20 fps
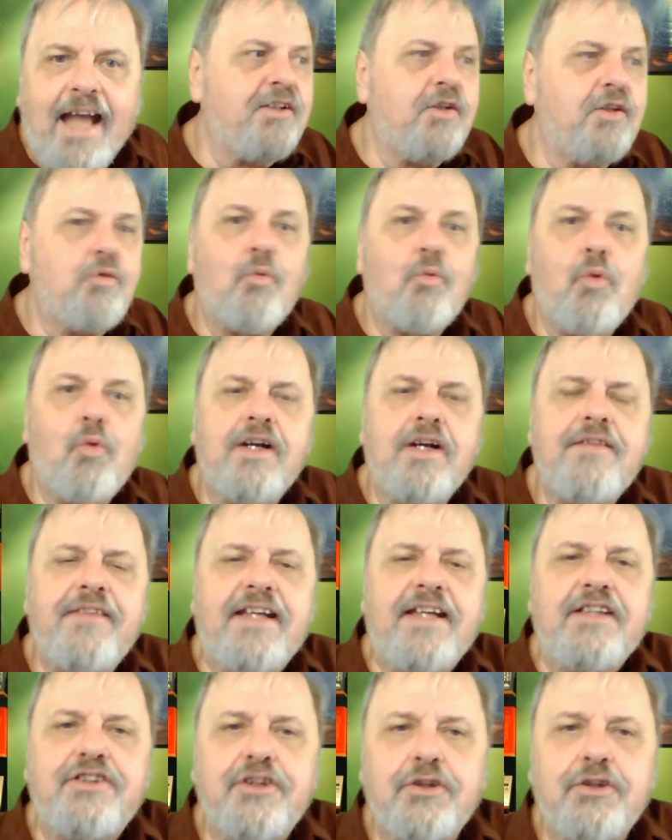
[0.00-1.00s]
And what do
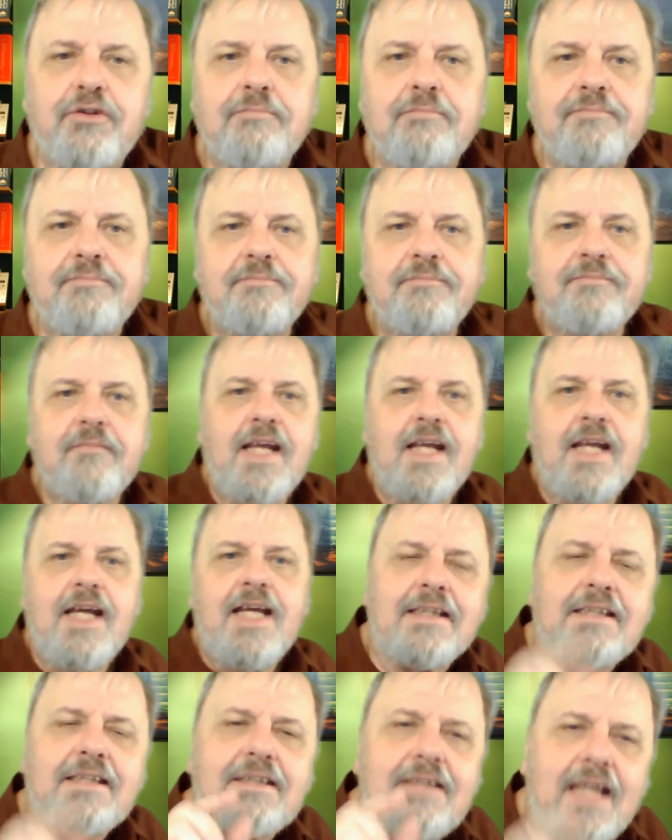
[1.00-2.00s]
they do?
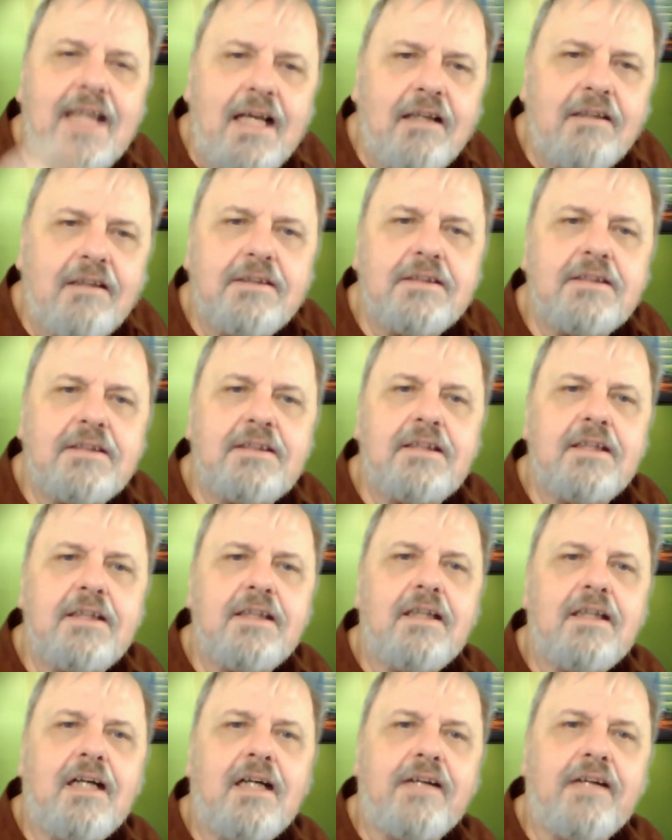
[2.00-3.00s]
The cells
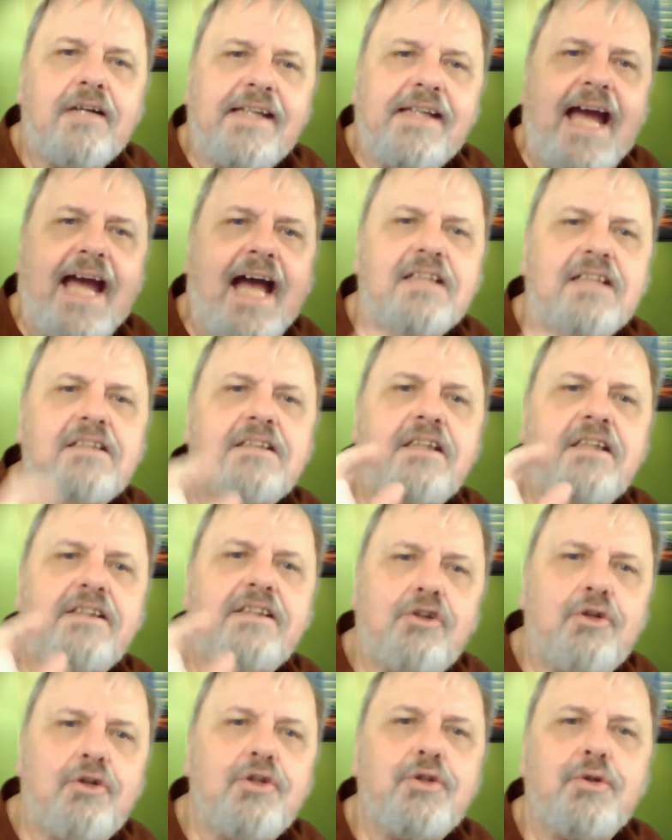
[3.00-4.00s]
are the cast and
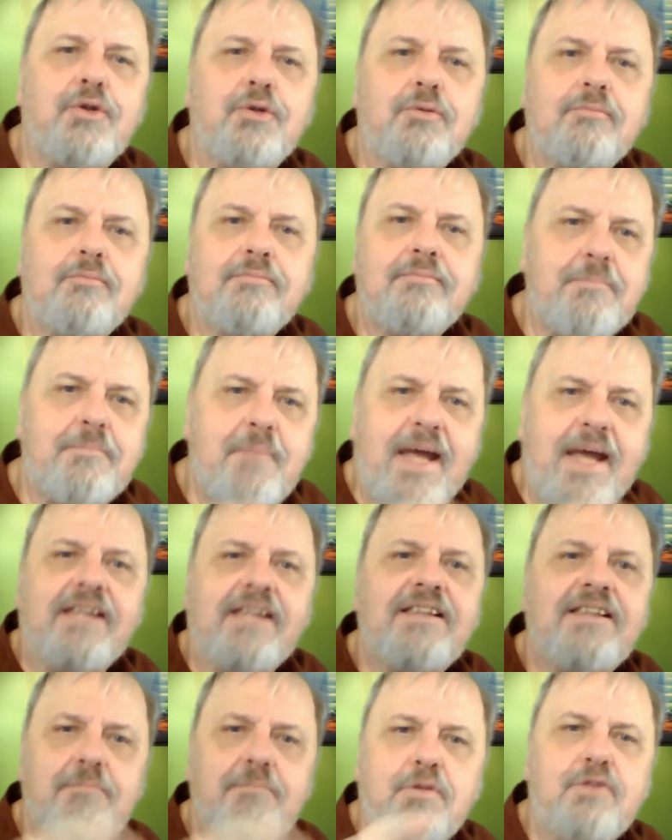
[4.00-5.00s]
the crew to
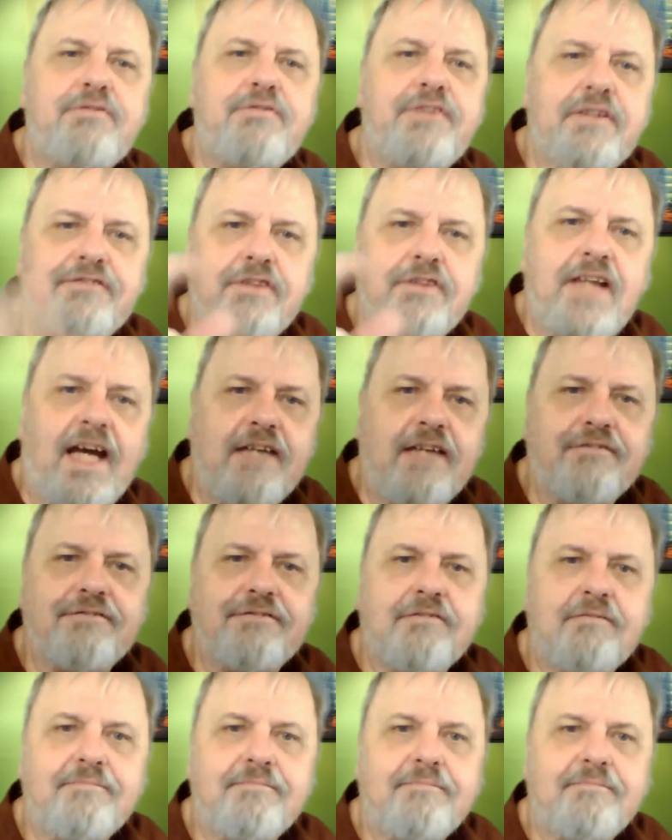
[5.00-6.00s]
make the movie of your
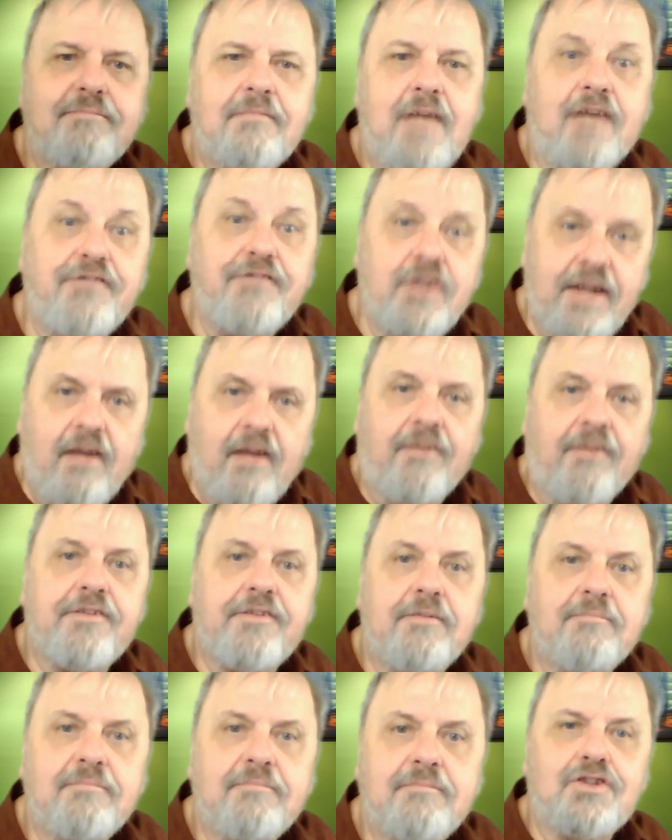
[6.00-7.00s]
life of your
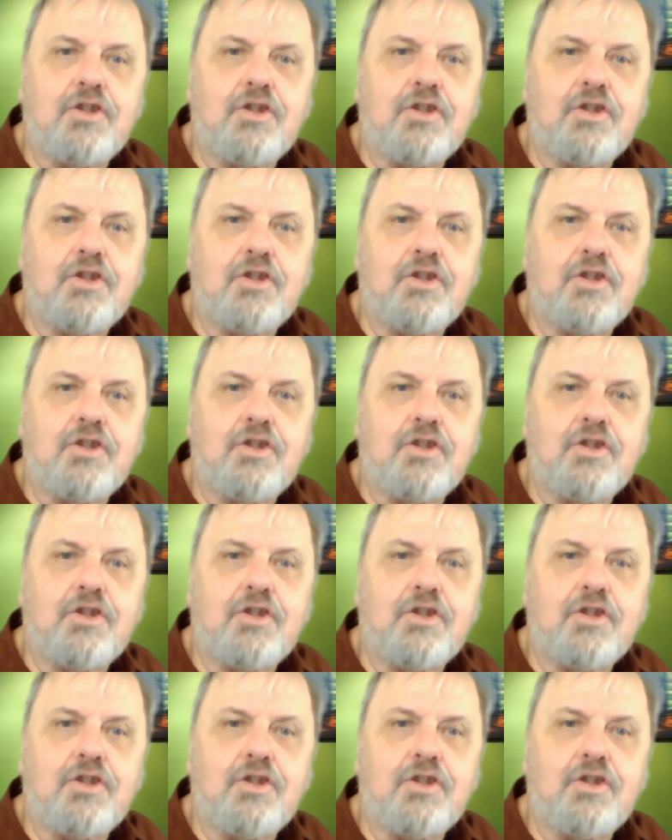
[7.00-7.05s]
health.